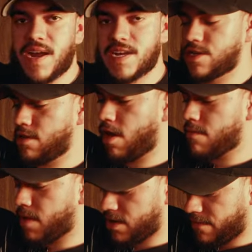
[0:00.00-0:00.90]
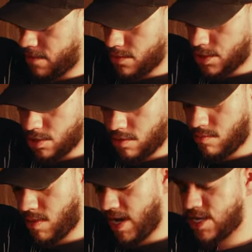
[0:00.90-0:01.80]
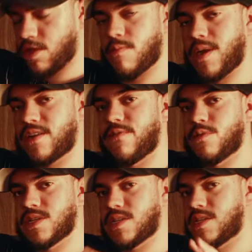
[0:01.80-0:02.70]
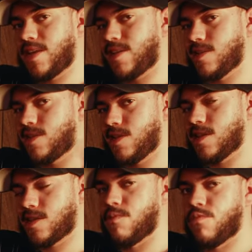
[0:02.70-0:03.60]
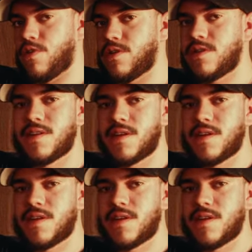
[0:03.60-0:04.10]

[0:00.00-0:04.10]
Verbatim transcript: XLR microphone. So my XLR microphone is a Sanken CSM1,